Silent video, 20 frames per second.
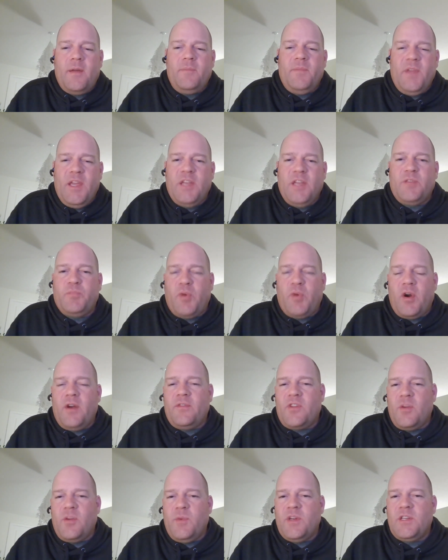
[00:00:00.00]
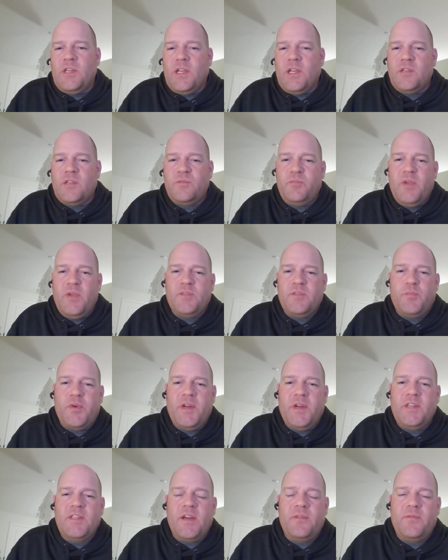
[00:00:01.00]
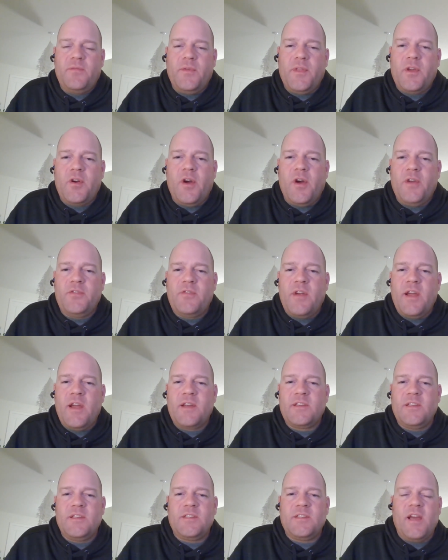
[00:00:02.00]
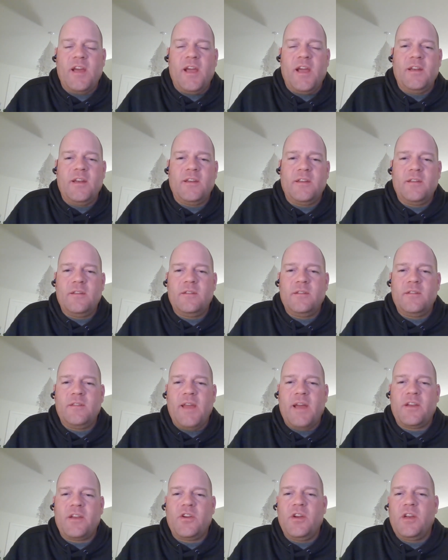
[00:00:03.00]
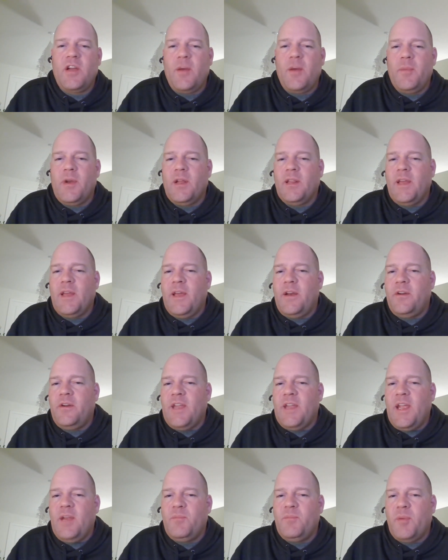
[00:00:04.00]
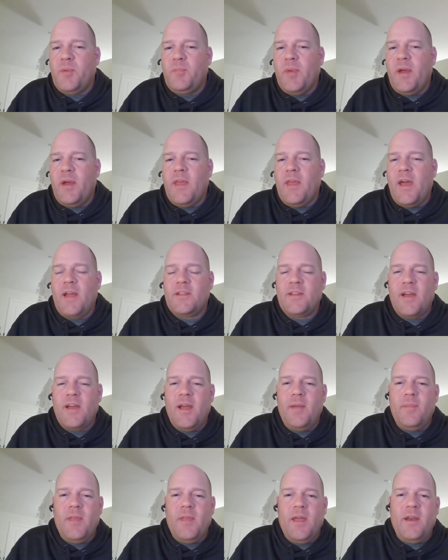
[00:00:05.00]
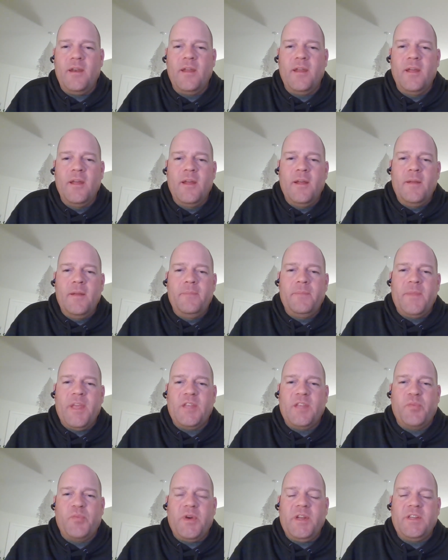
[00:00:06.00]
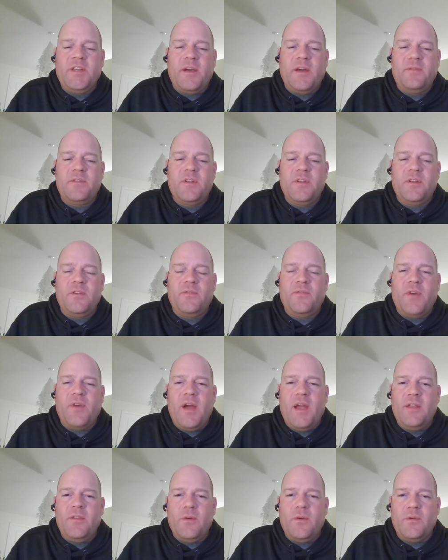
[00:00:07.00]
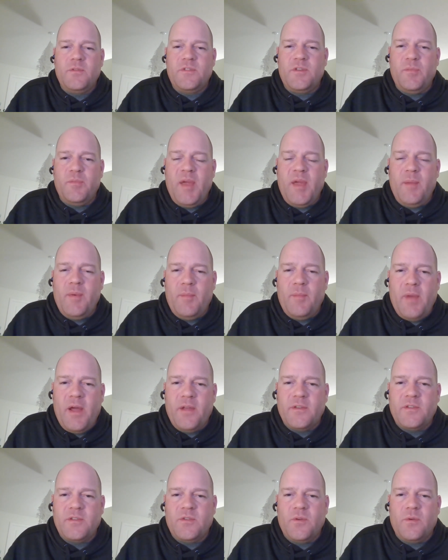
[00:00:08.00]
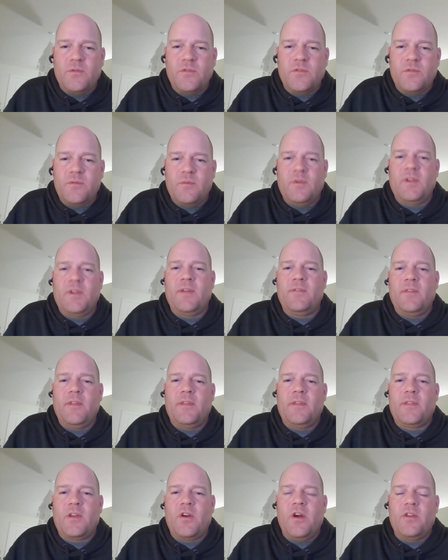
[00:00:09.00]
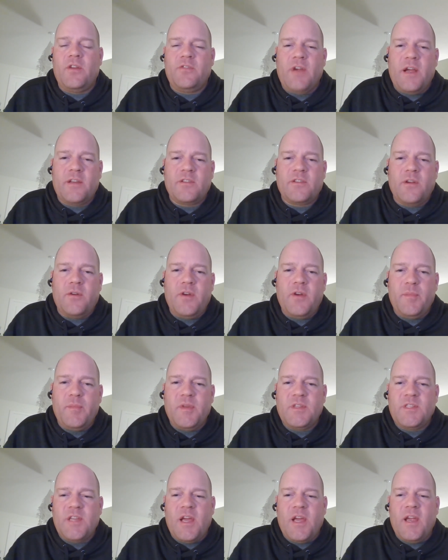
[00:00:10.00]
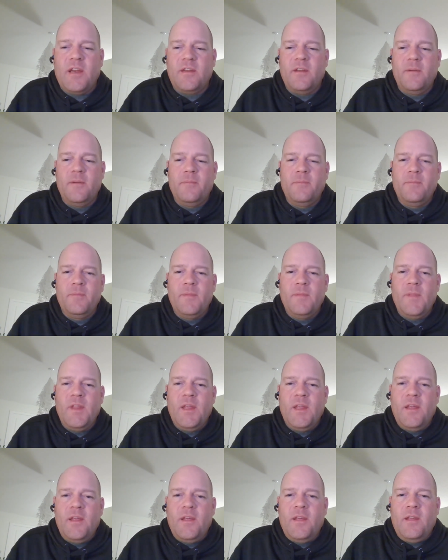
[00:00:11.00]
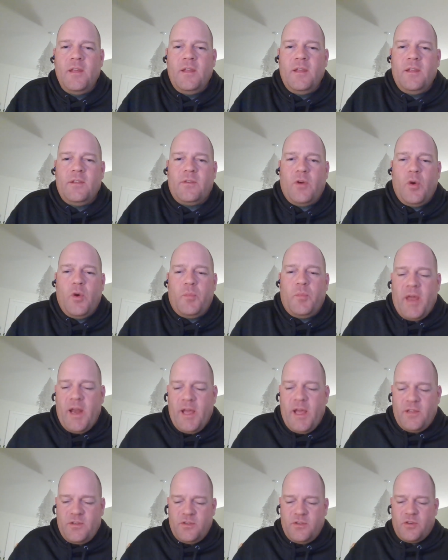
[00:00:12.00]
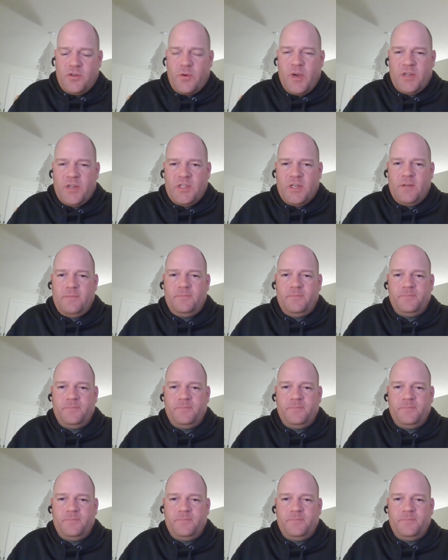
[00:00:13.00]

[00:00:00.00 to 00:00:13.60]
each part of commissioning is pretty tough when the contract is signed. That could come at a later date, but by that time then, it's pretty tough to define those to payment milestones given that the contract's already been signed. So I hope that answers your question.